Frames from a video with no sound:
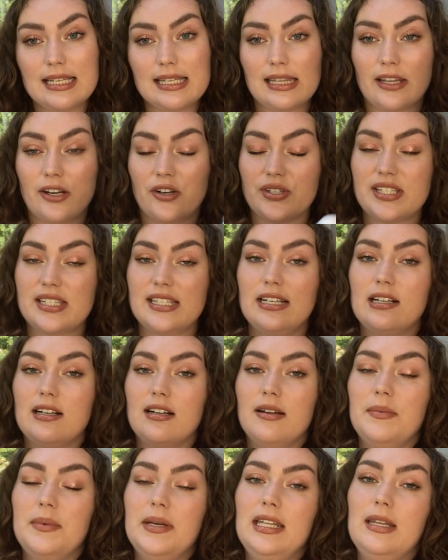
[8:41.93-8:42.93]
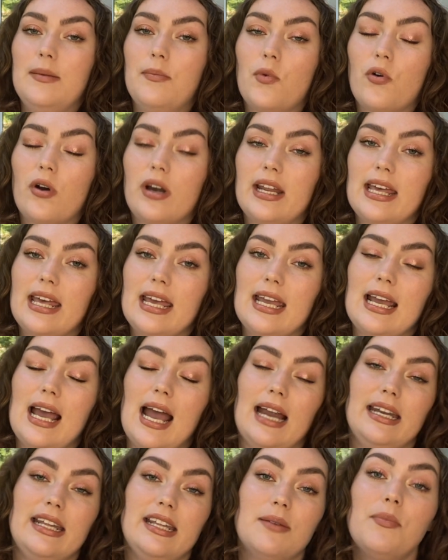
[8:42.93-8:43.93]
little serum in the morning,
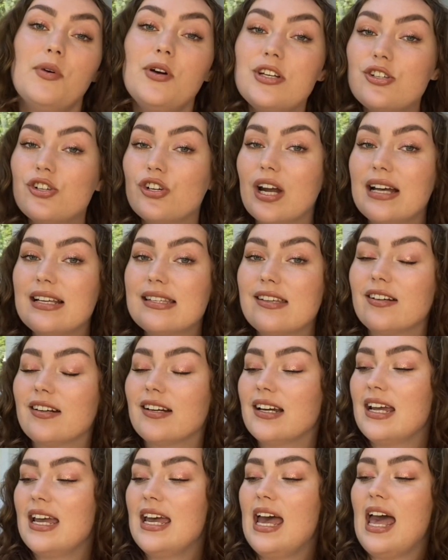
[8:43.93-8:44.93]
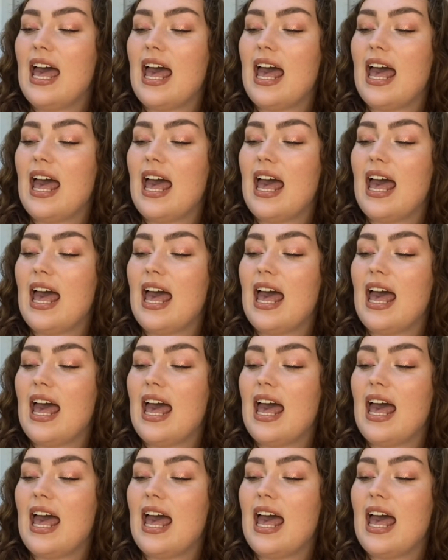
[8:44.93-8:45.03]
I need a moisturizer,